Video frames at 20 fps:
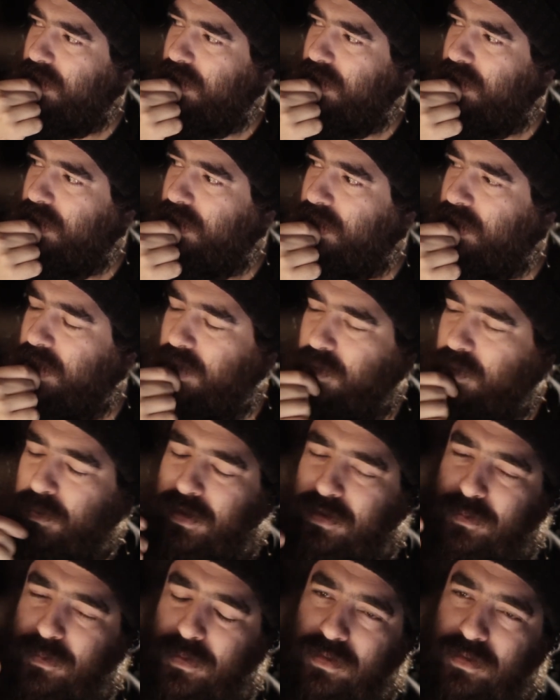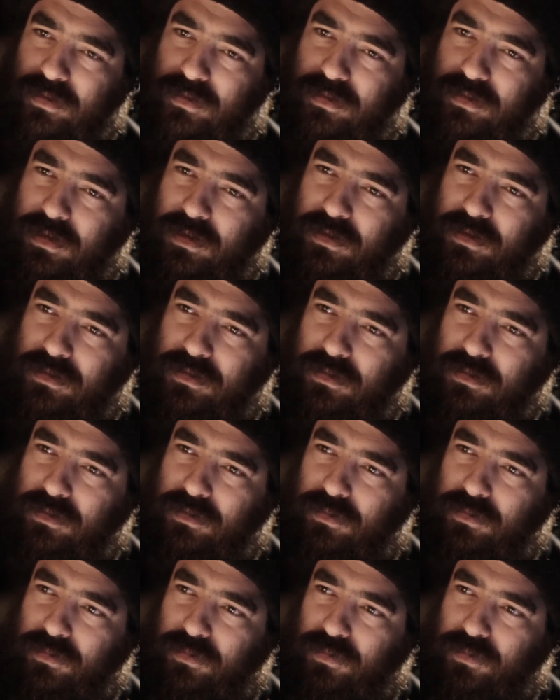like we experience things in
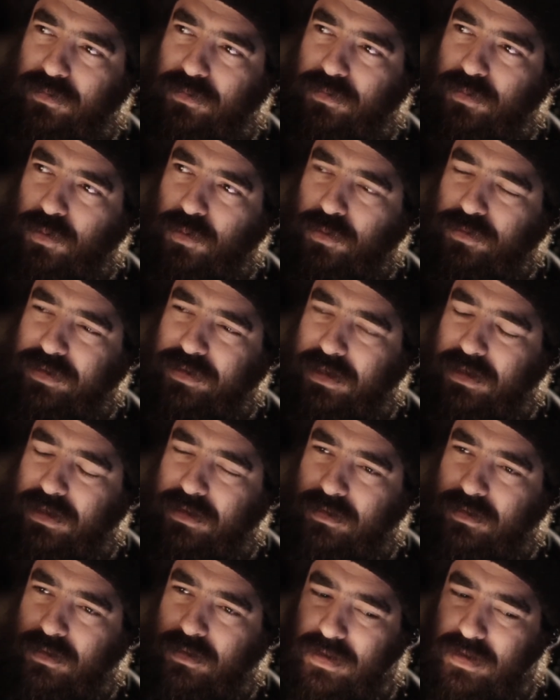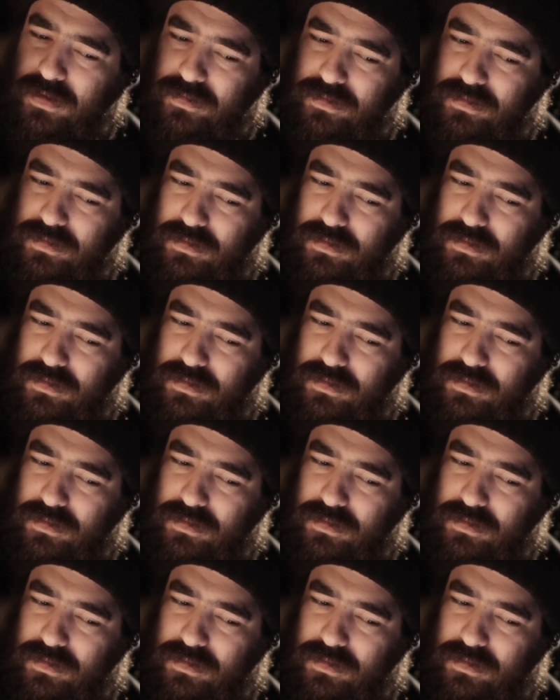4D. So there's